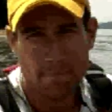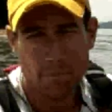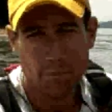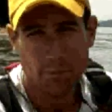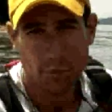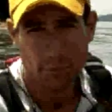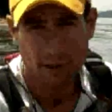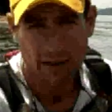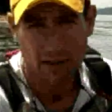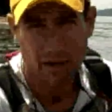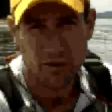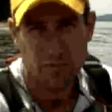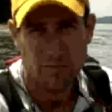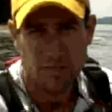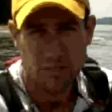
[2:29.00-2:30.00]

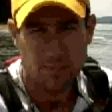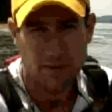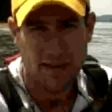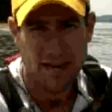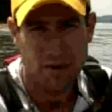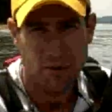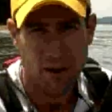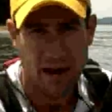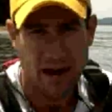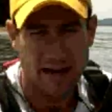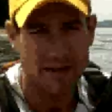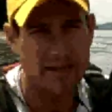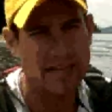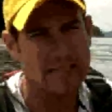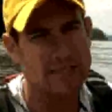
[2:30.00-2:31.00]
Premier spinning rod.
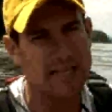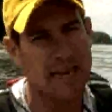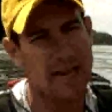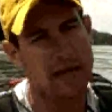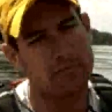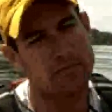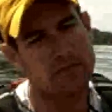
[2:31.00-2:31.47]
It's a